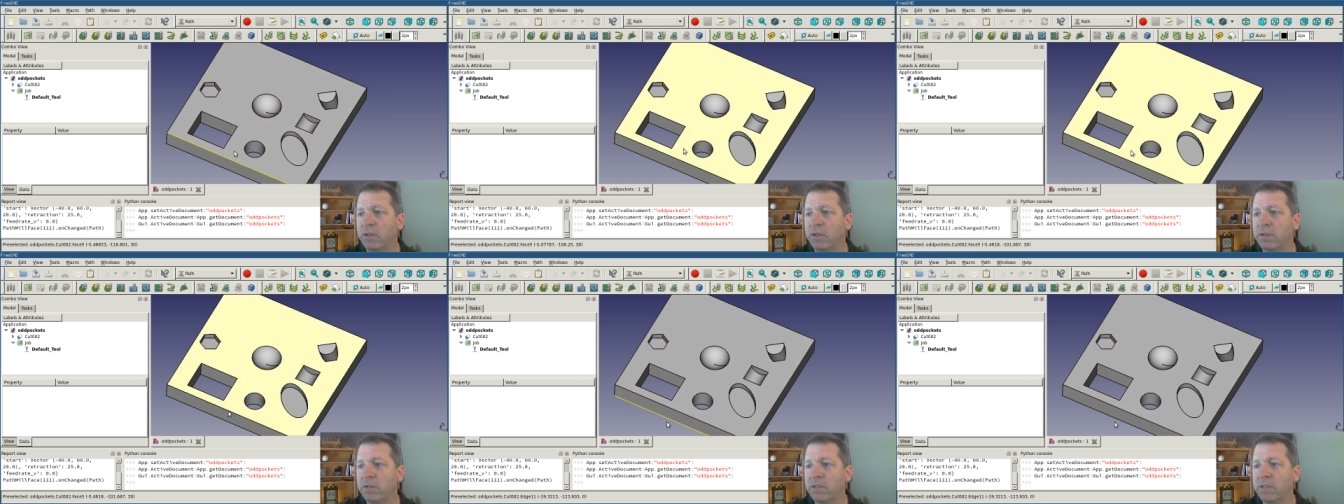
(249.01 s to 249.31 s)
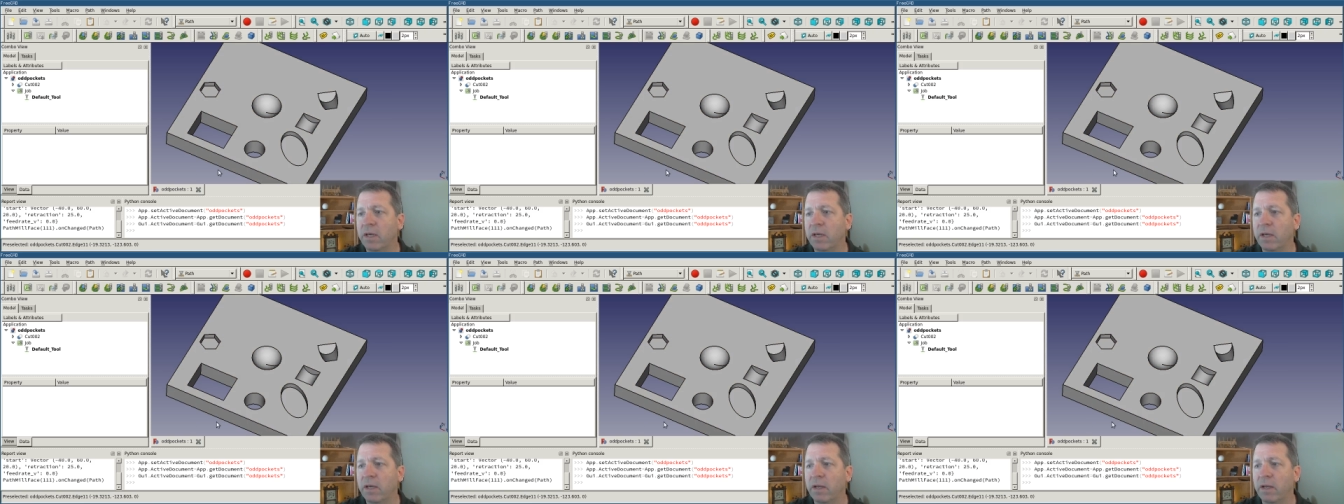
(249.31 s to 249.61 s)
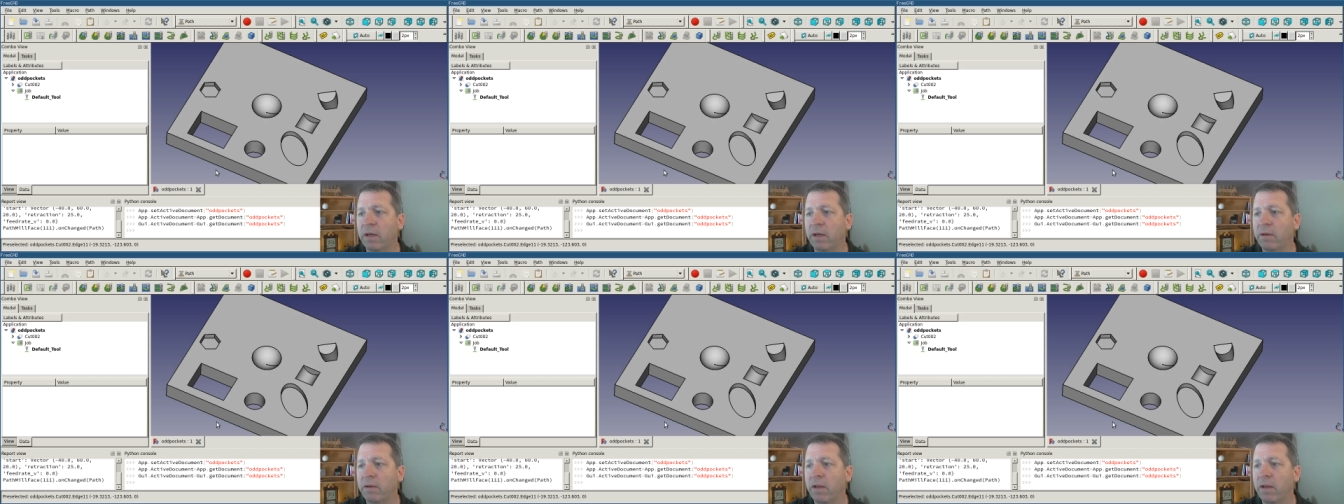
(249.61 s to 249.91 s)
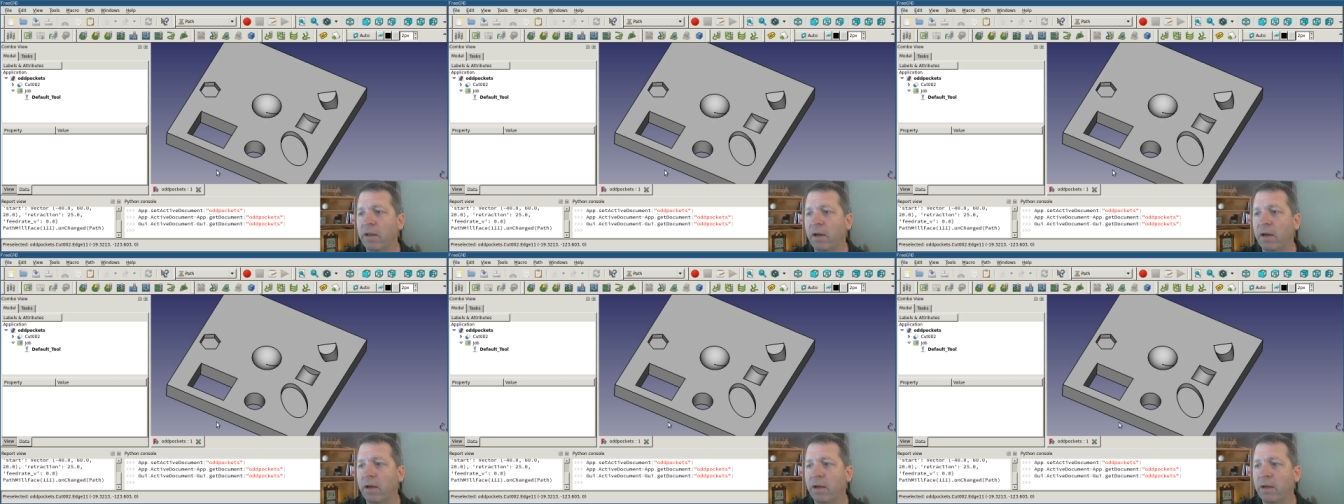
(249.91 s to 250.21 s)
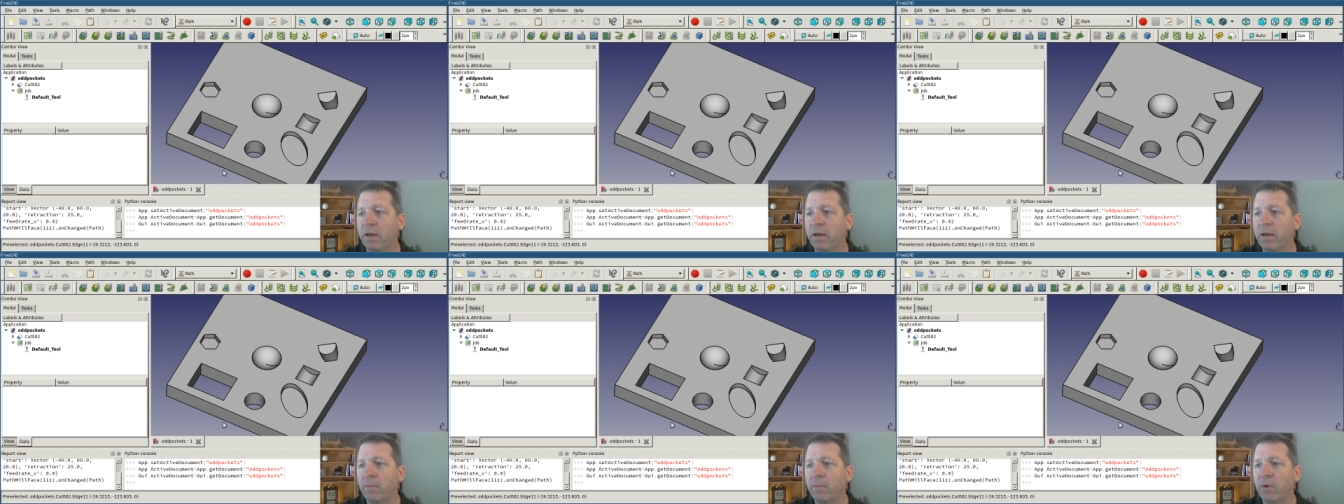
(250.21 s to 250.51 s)
It's got
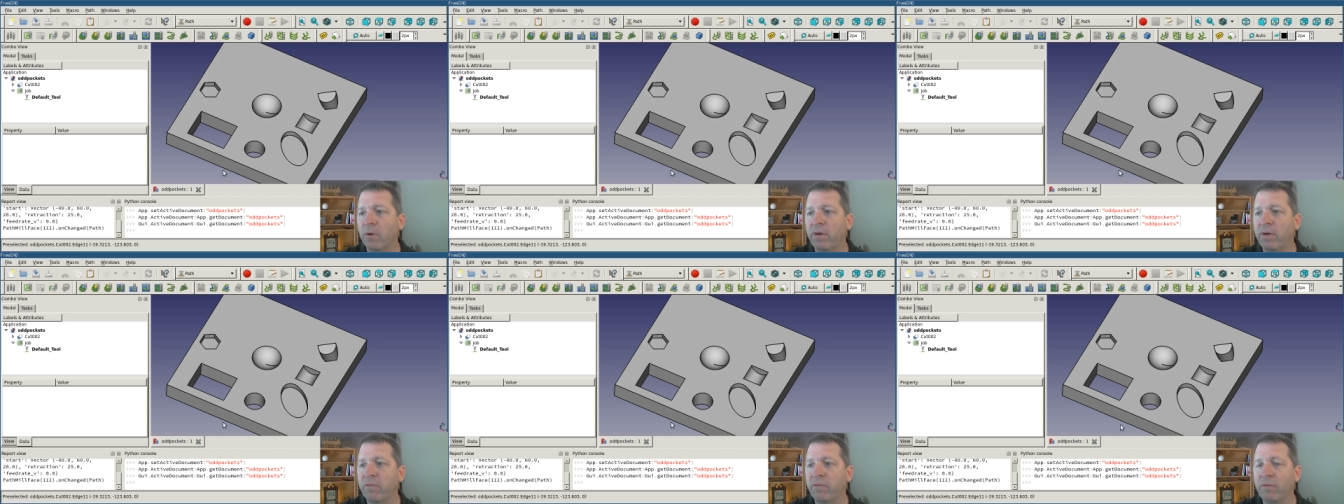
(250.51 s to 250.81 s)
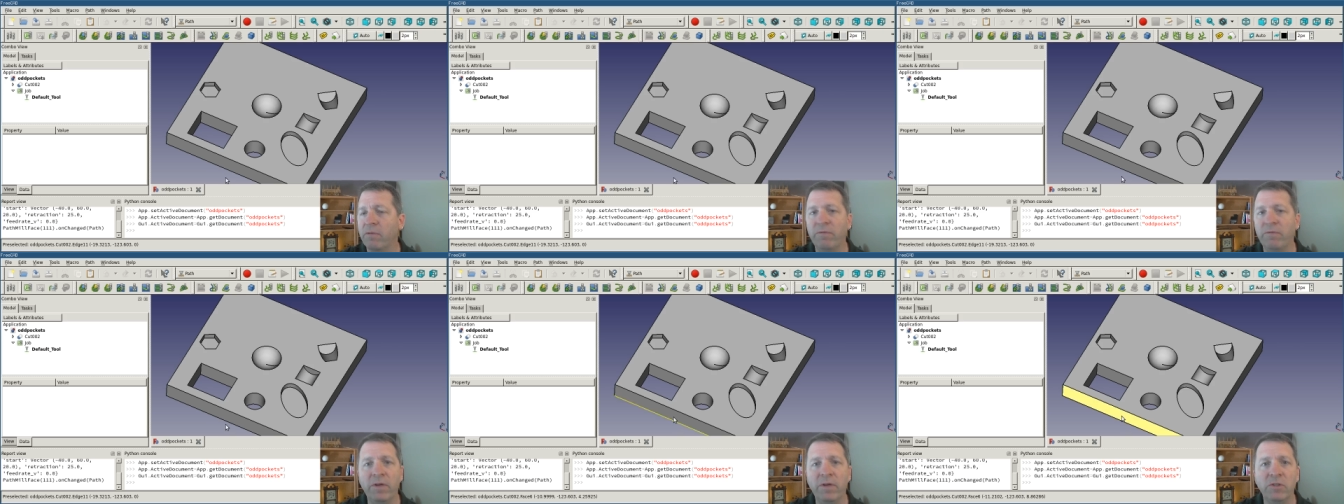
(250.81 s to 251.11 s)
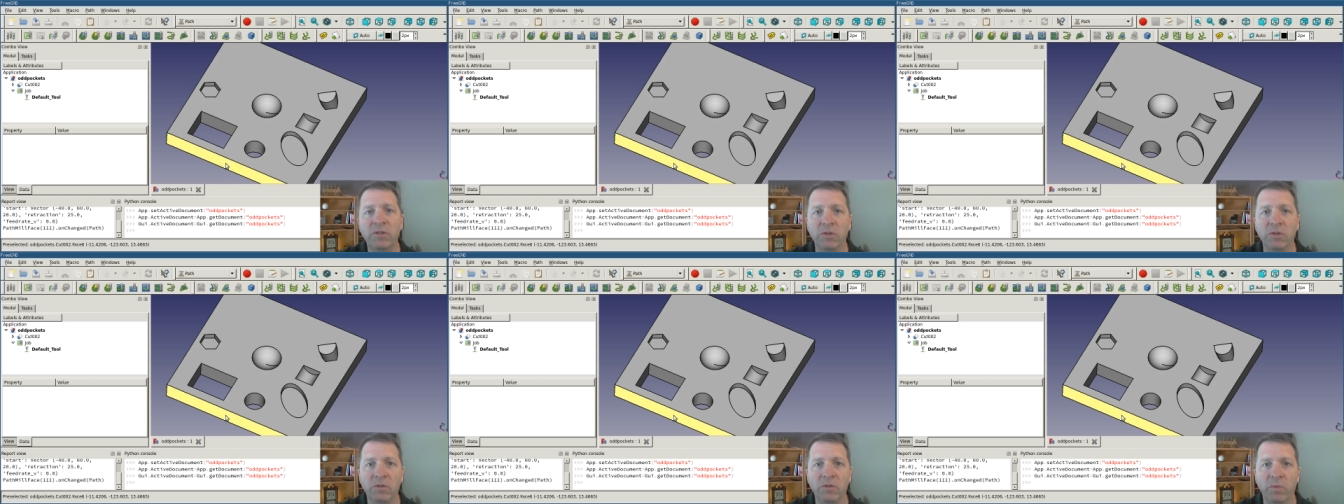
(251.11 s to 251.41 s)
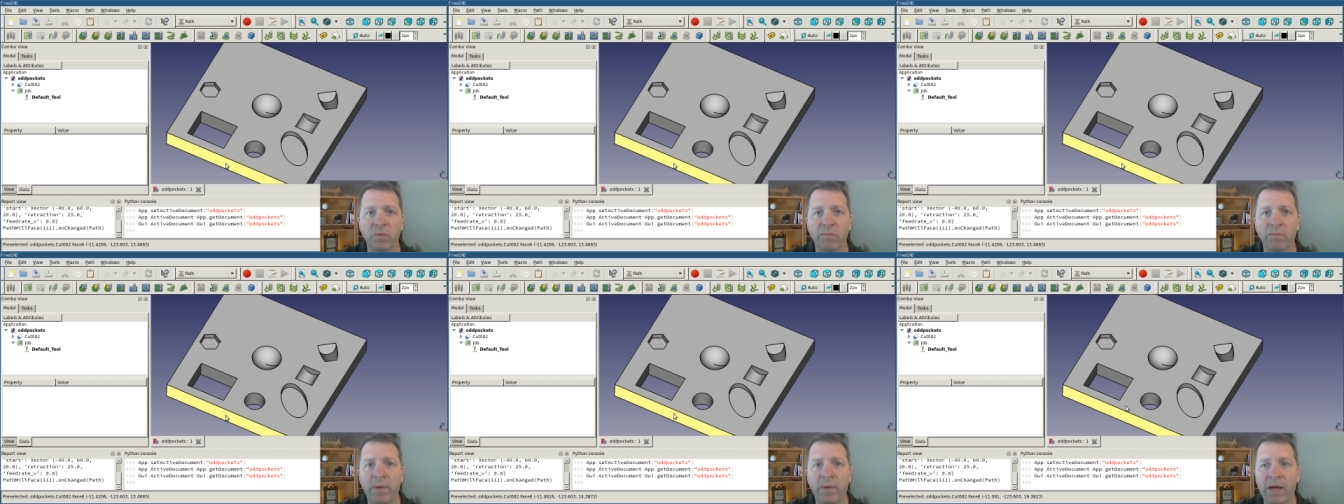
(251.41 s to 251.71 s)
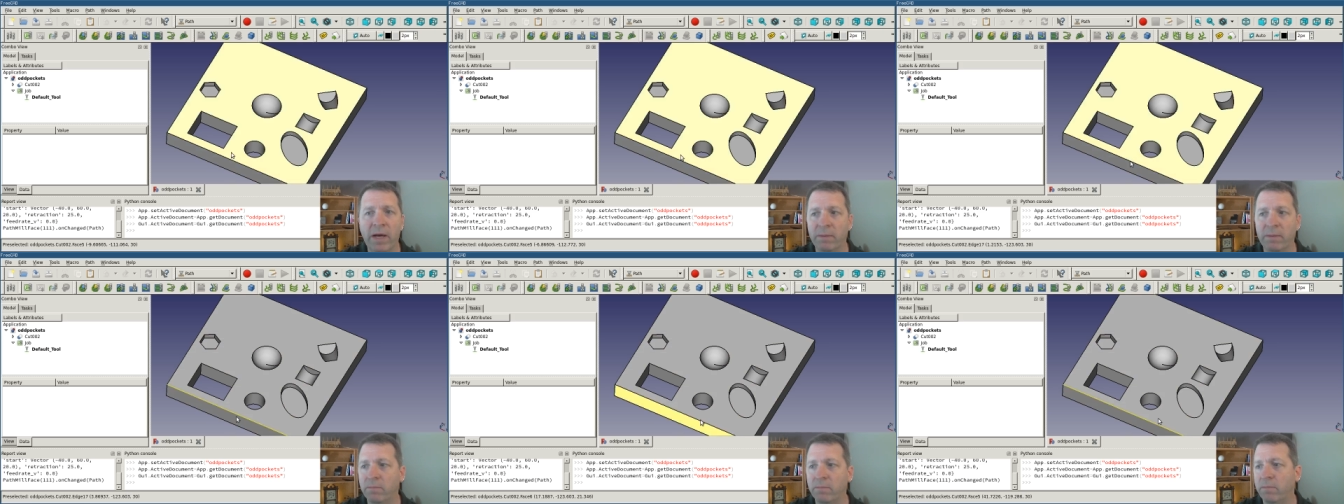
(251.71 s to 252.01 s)
a number of different features with
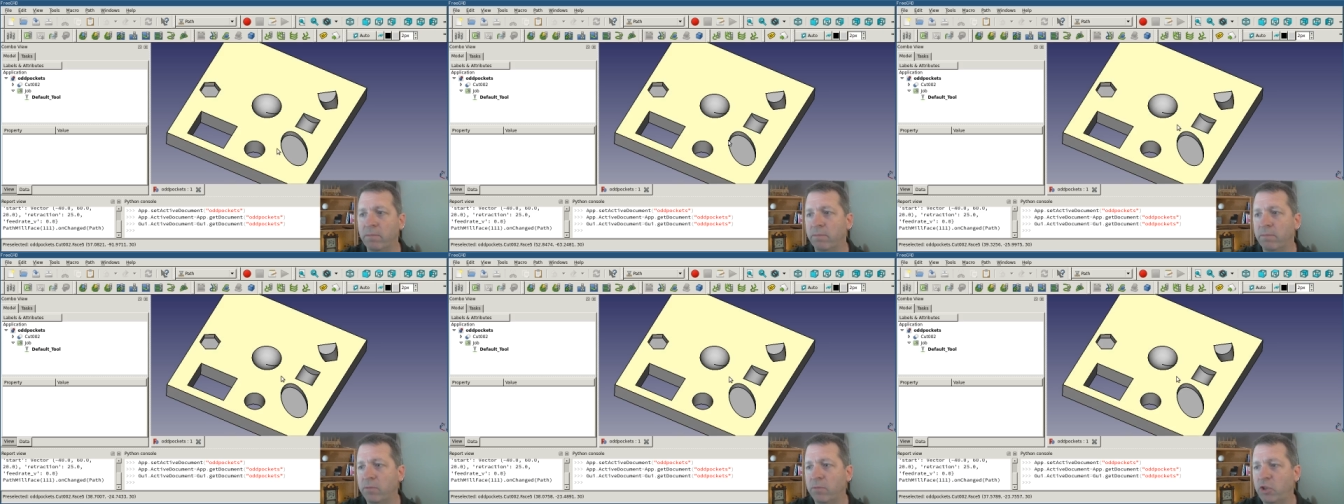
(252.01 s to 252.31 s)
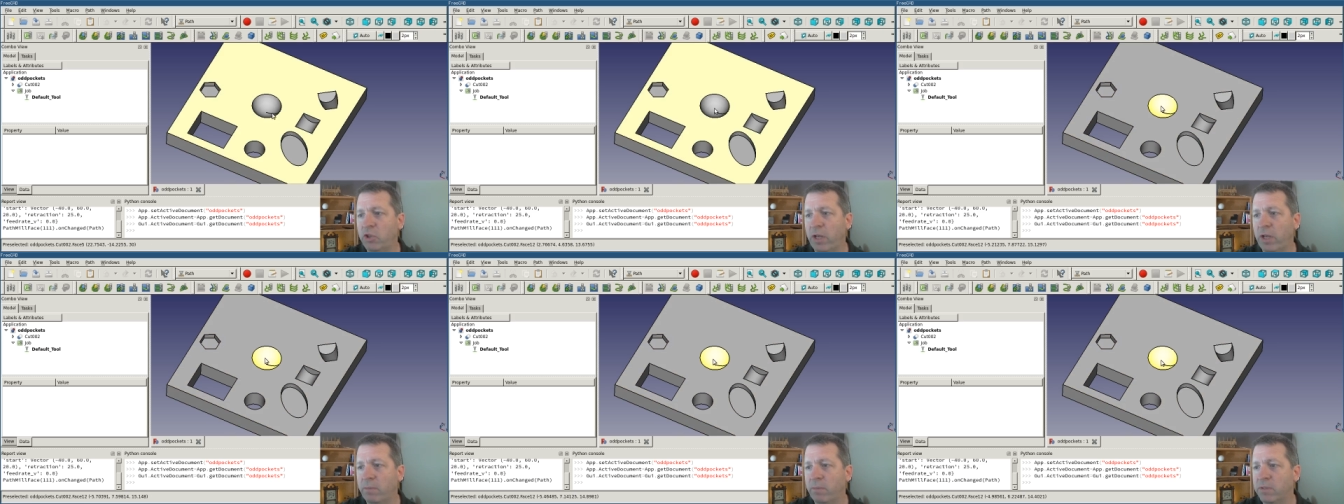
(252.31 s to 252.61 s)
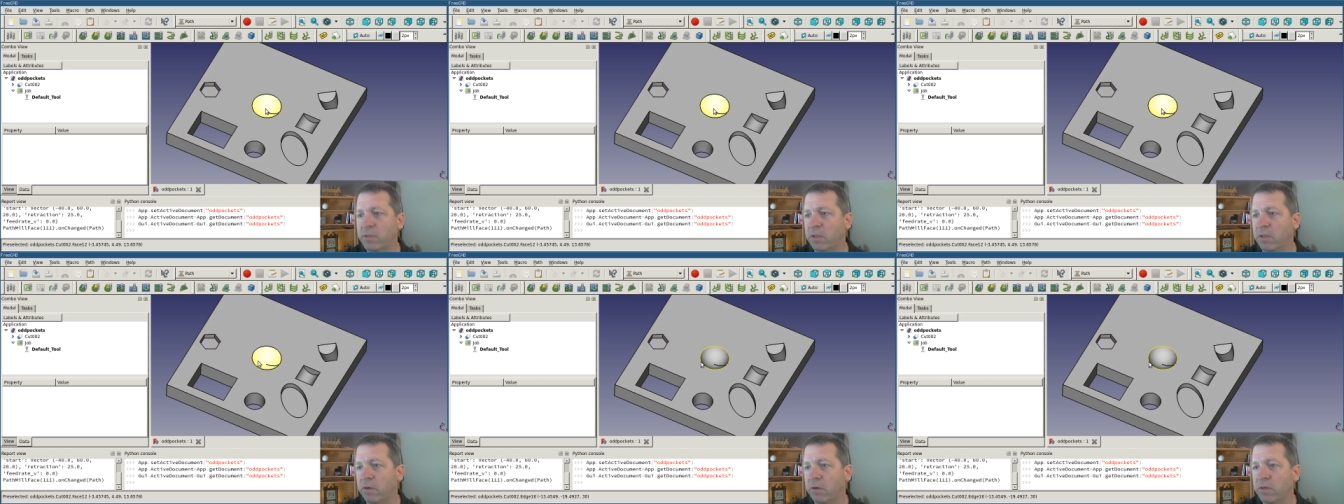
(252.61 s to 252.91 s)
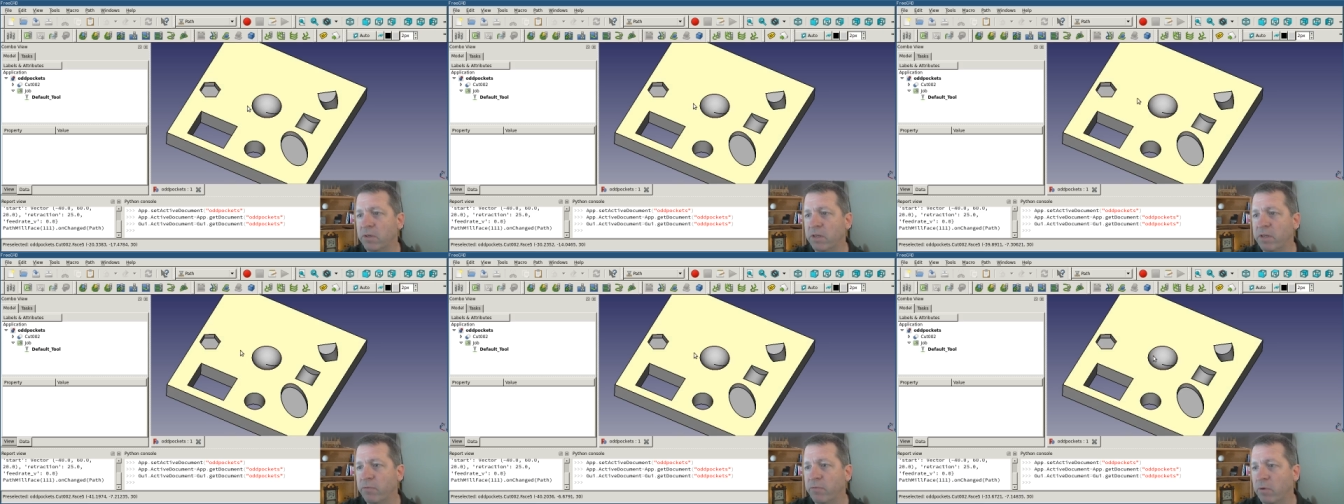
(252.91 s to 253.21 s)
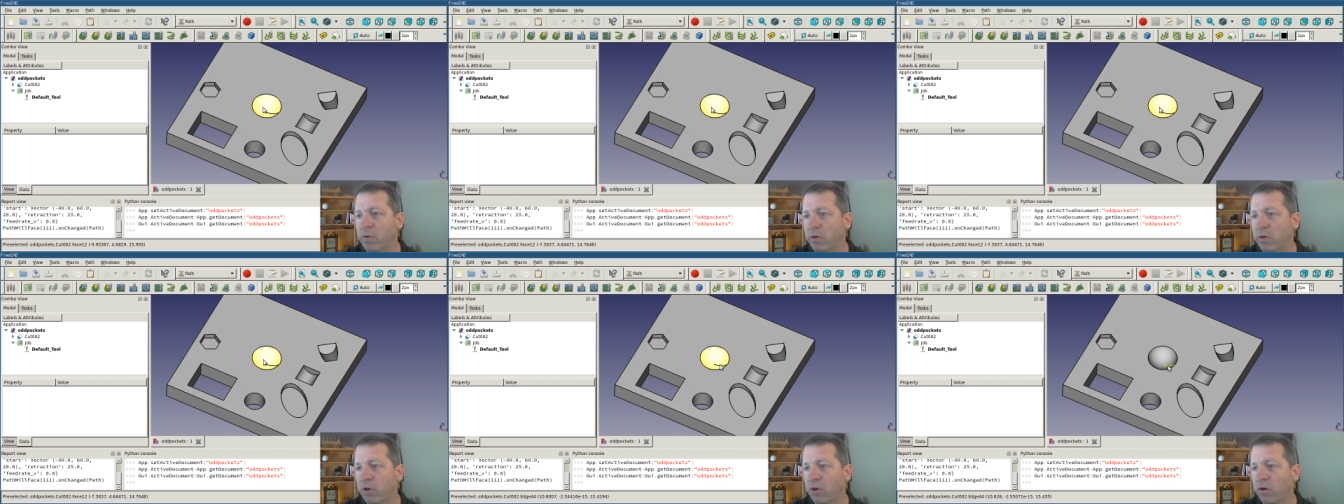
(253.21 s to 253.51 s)
bottom shapes that are different,